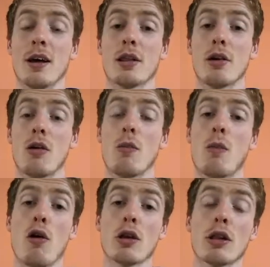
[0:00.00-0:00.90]
So
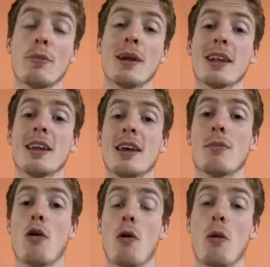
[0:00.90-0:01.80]
more stability,
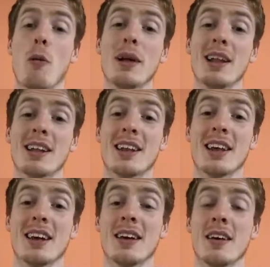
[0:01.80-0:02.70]
more
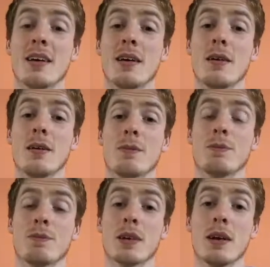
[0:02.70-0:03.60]
mobility,
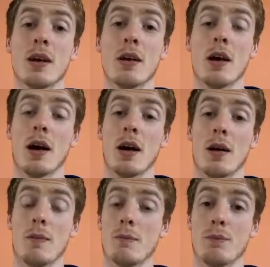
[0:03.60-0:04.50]

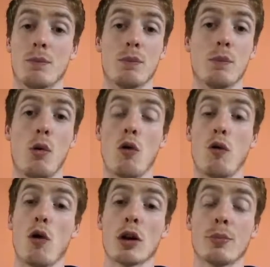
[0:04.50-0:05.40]
more
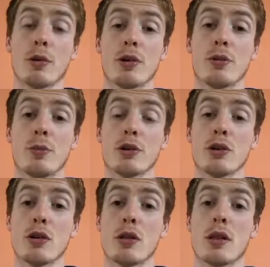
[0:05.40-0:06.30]
force
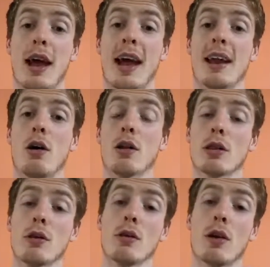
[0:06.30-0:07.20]
produced, and
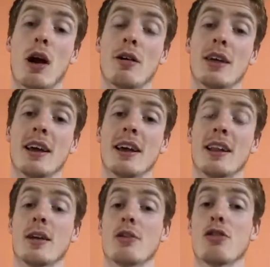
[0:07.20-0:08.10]
also correlating
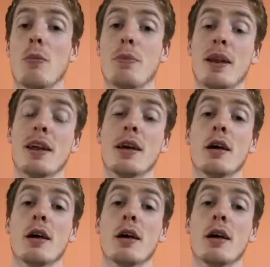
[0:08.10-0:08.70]
to jumping,